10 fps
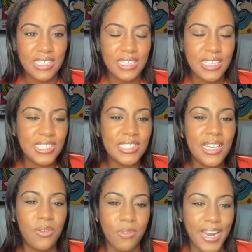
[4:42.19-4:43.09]
This is a
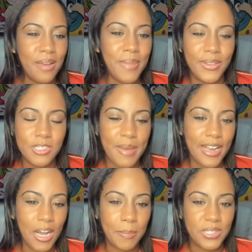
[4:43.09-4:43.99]
great bounce
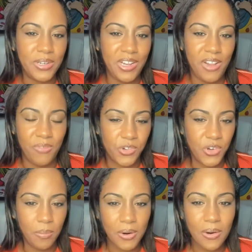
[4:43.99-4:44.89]
back opportunity for Joe
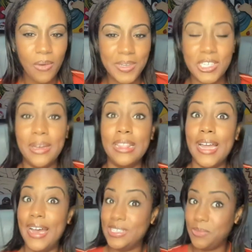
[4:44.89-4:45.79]
Burrow. We saw it
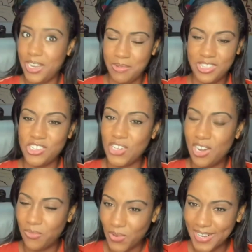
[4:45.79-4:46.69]
last week with
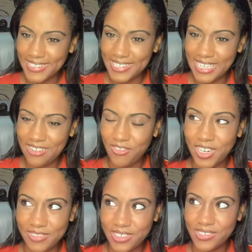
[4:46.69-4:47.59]
Deshaun Watson, one
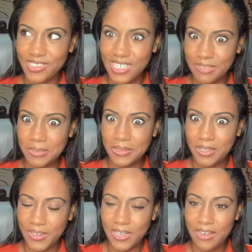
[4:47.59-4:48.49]
of those not
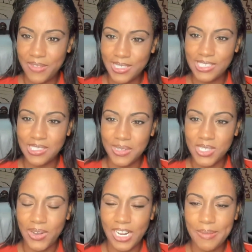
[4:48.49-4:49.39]
prolific offenses I was
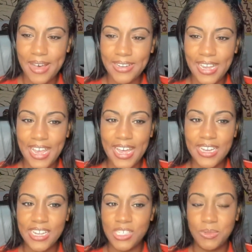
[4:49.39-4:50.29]
talking about,
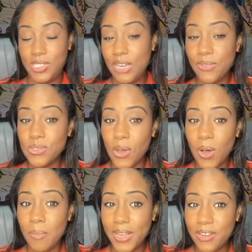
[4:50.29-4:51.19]
and his receivers
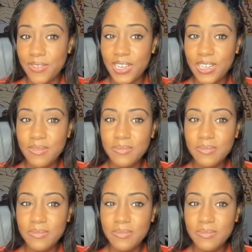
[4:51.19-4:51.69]
all benefited.